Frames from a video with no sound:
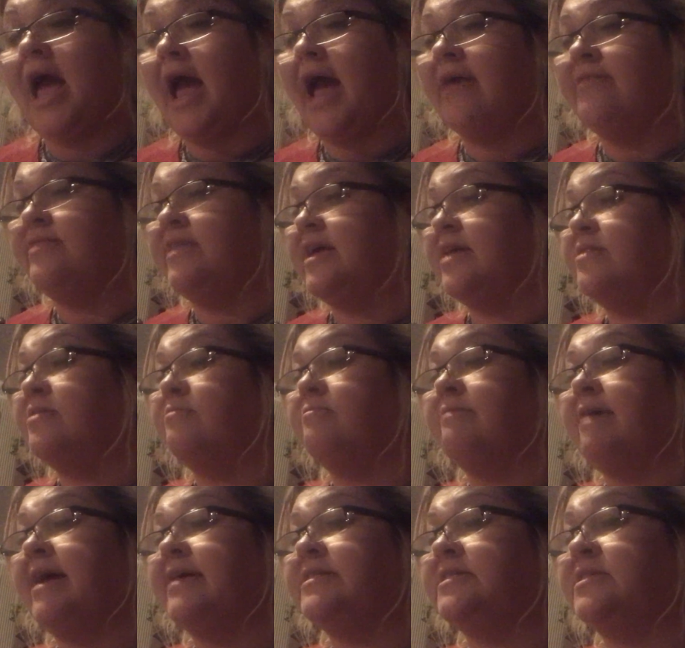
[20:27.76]
And then the
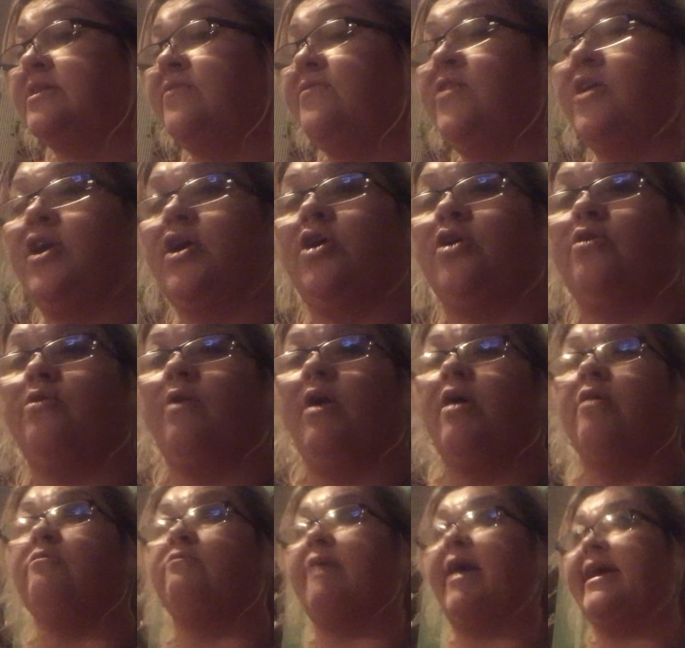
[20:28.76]
rest of you,
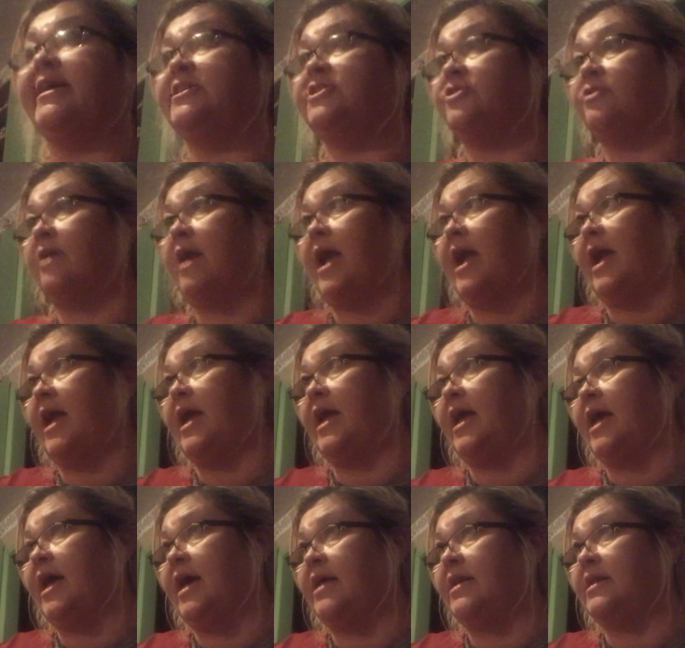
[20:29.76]
raise your
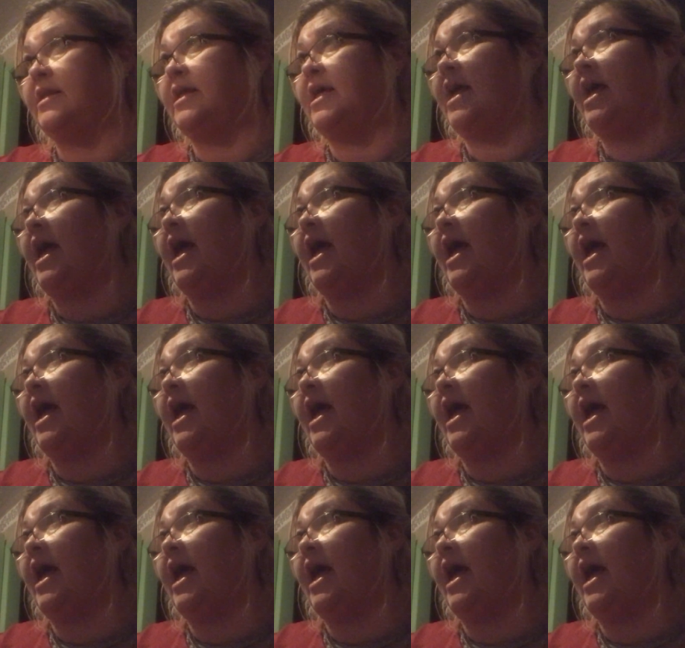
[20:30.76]
hand,